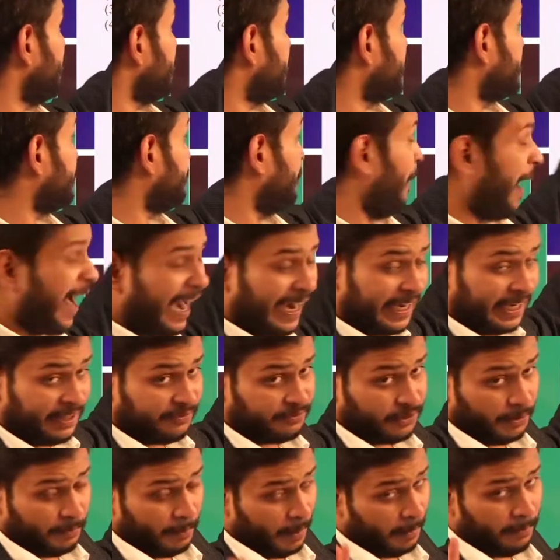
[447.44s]
you expand,
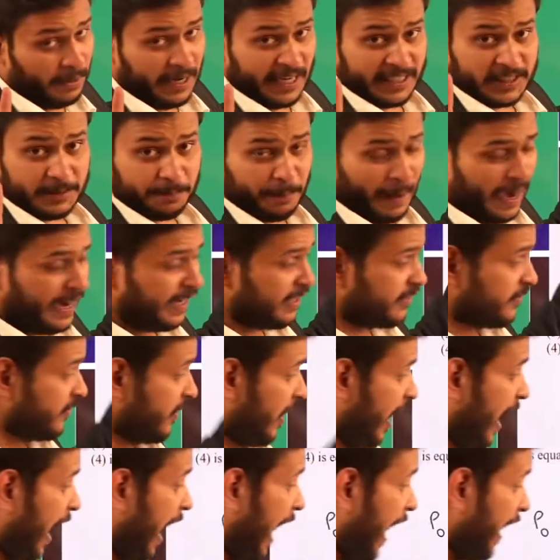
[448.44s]
if the bubble expands,
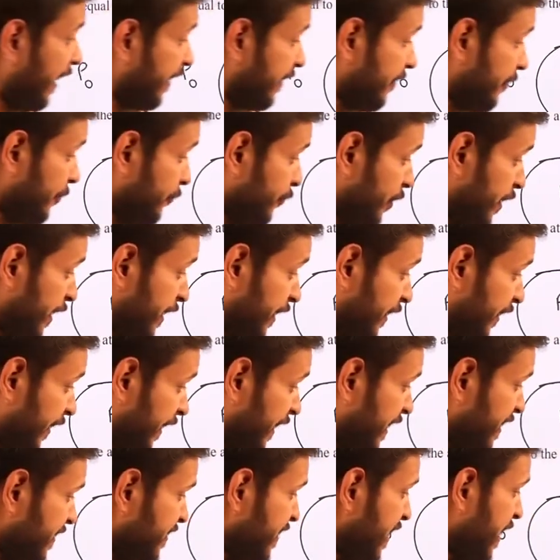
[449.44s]
R will
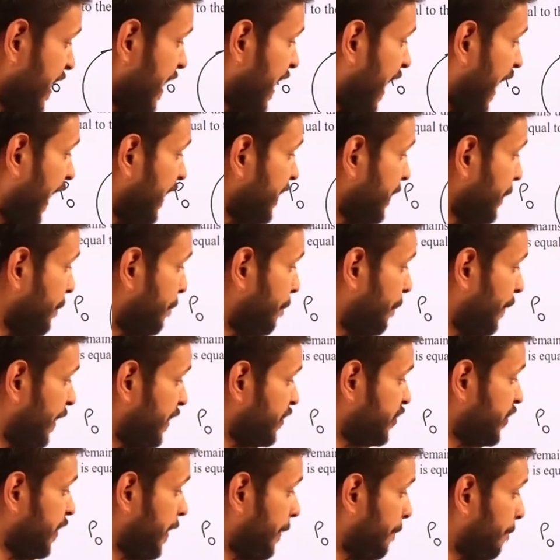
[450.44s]
increase and the
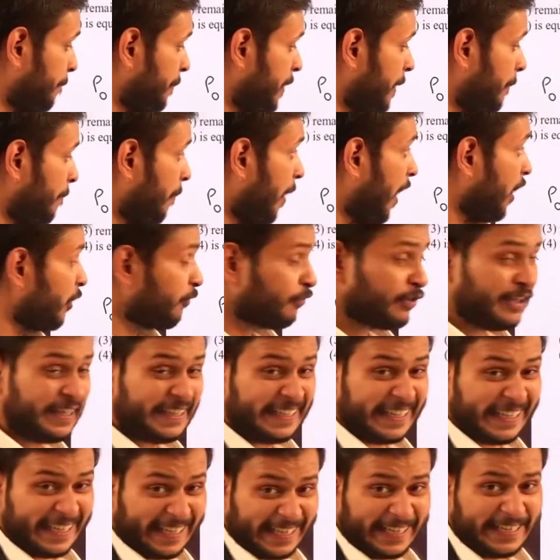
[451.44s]
pressure P part will
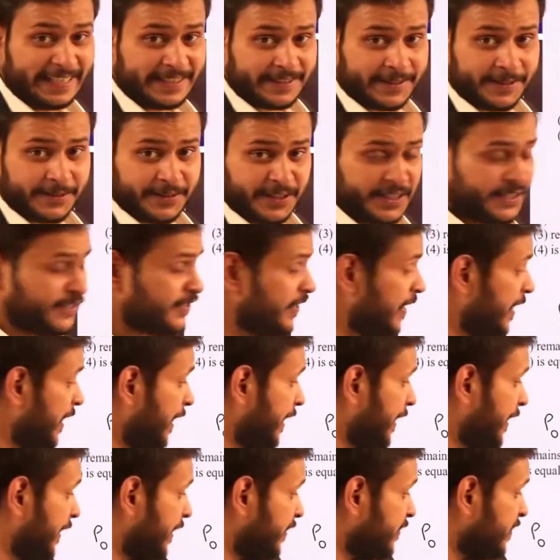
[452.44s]
decrease, since
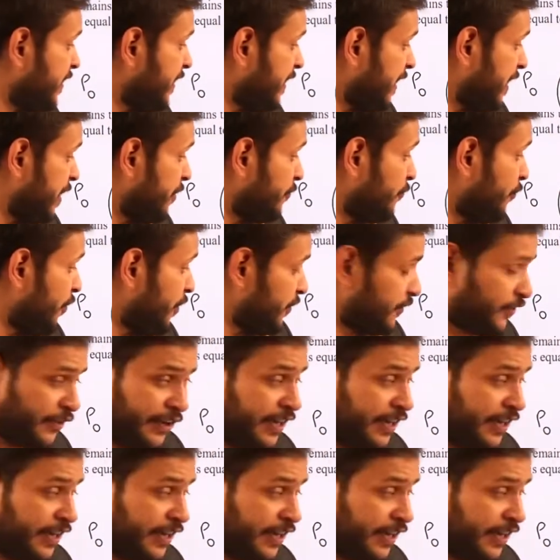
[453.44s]
it is an inverse